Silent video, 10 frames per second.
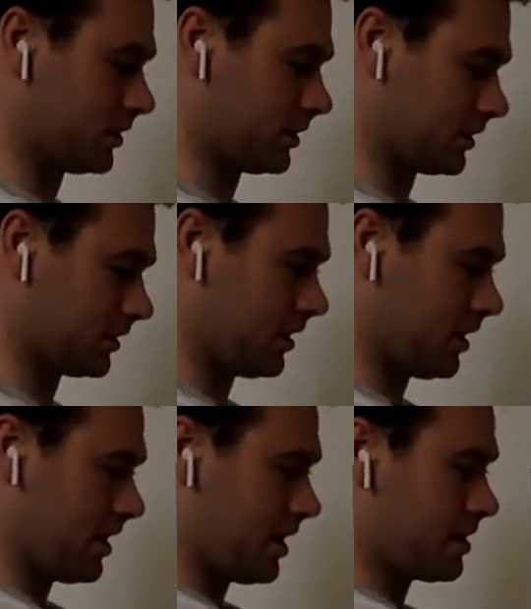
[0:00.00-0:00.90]
So this is
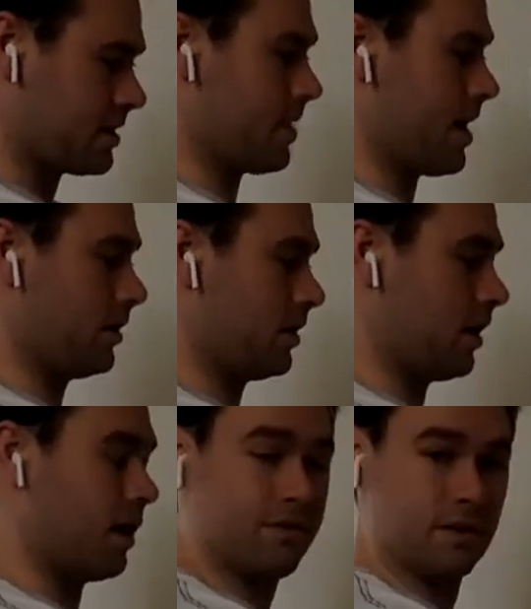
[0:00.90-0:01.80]
the amount
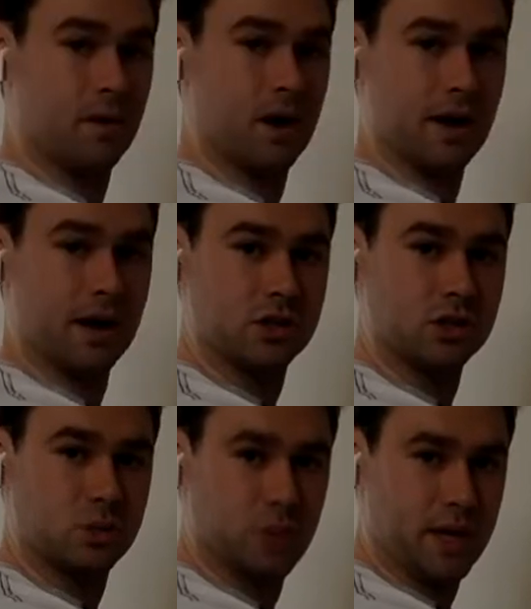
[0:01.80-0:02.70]
of money,
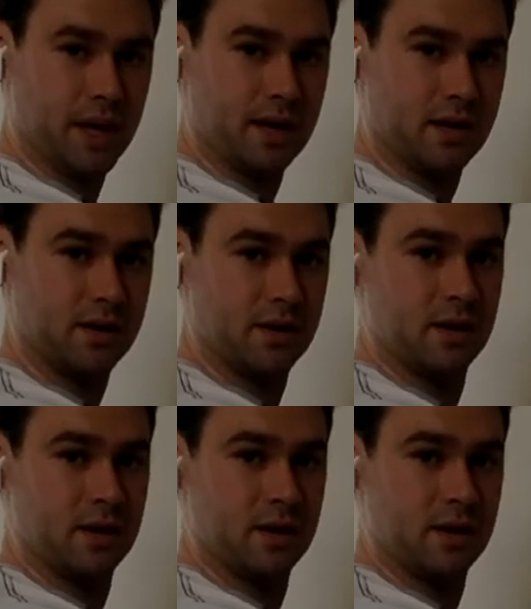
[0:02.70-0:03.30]
interest we get,